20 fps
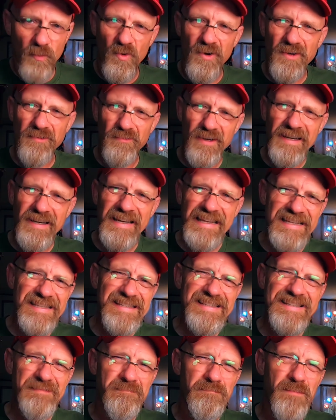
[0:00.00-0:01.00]
One really
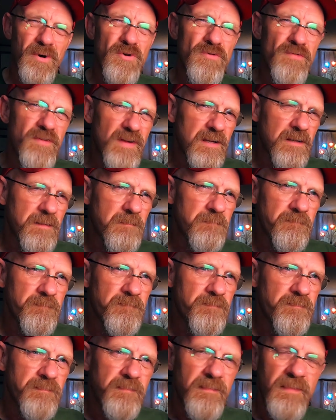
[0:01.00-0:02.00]
isn't moving.
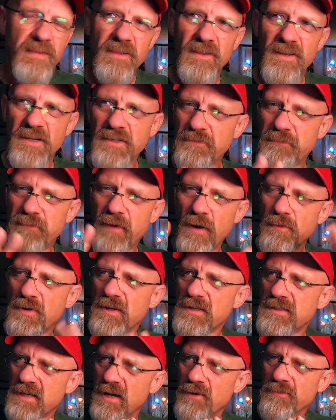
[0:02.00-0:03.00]
Let's
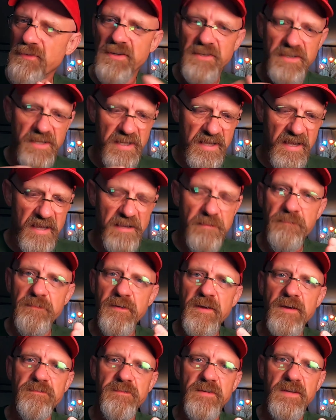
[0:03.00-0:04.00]
focus on the
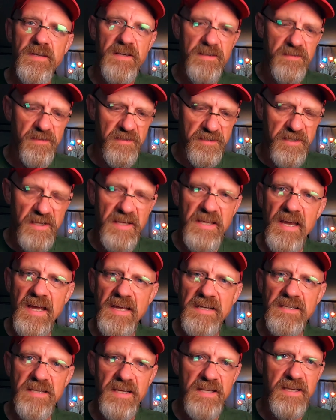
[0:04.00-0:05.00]
D850 and the
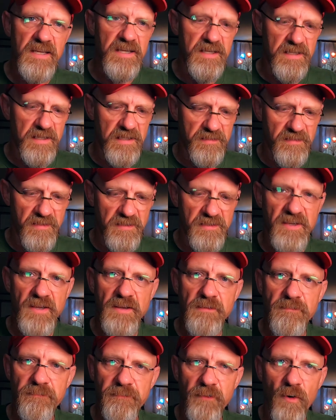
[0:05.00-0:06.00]
D810 and the
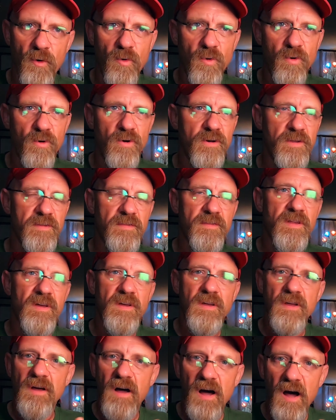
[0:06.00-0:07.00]
D4 and
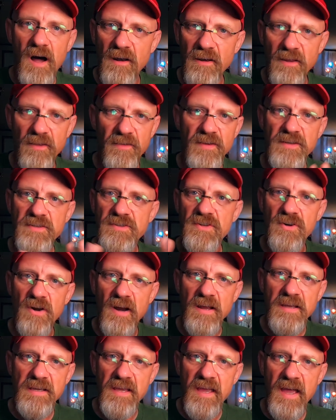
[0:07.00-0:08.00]
all of these
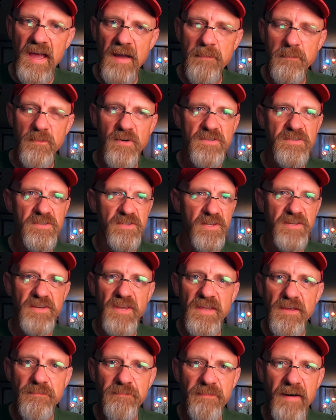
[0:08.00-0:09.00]
great cameras and the
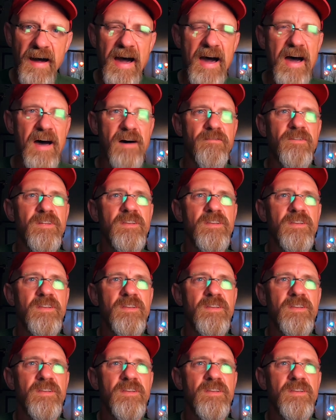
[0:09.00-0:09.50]
D5.